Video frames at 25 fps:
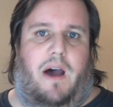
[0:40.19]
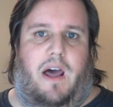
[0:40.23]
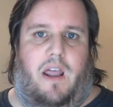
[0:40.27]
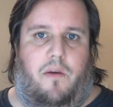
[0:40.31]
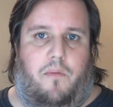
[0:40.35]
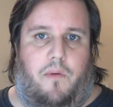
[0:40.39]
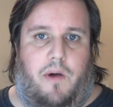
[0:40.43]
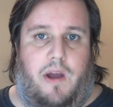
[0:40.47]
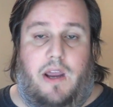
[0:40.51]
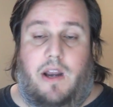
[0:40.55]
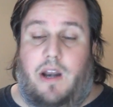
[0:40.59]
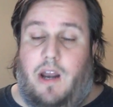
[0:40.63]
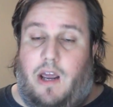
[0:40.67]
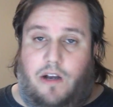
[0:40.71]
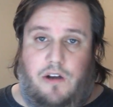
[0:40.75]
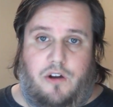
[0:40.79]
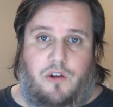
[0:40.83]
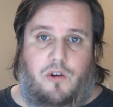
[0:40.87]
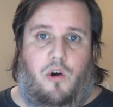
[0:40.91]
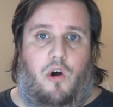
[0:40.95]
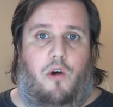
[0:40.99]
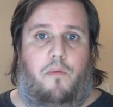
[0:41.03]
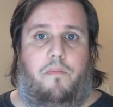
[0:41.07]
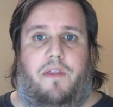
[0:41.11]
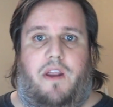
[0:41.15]
by the way, and I
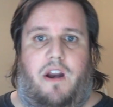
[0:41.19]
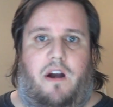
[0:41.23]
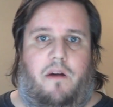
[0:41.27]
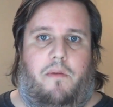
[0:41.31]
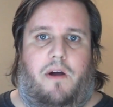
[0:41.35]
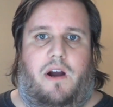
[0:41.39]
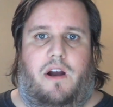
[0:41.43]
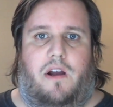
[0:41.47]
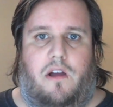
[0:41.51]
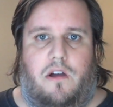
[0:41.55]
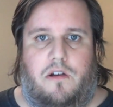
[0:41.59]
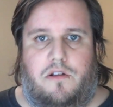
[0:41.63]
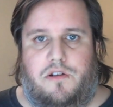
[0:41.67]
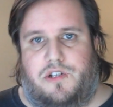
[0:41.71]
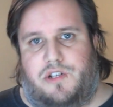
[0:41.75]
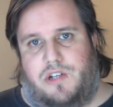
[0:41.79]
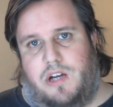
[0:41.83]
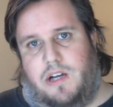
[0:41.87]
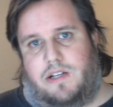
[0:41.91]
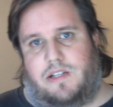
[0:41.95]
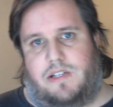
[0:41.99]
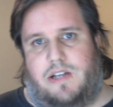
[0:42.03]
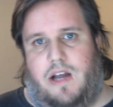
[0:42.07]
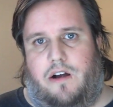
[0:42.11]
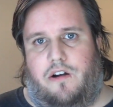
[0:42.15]
do hope that everybody goes
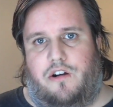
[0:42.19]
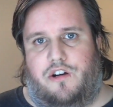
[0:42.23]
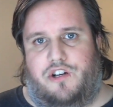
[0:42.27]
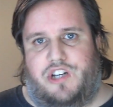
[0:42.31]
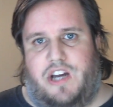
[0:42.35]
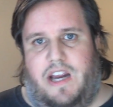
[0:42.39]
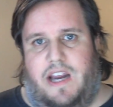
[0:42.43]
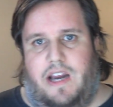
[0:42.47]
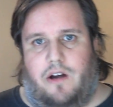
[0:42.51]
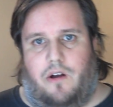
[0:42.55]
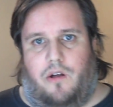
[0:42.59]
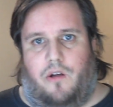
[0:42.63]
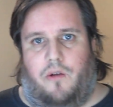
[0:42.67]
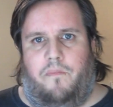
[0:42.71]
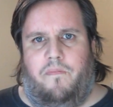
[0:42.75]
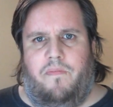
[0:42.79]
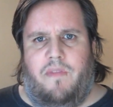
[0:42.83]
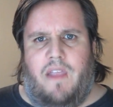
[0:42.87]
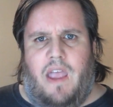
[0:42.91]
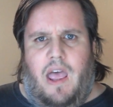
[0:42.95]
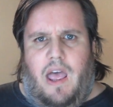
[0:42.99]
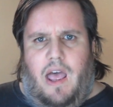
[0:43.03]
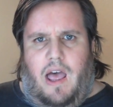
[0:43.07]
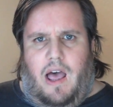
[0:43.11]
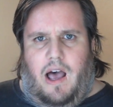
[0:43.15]
checks out her channel,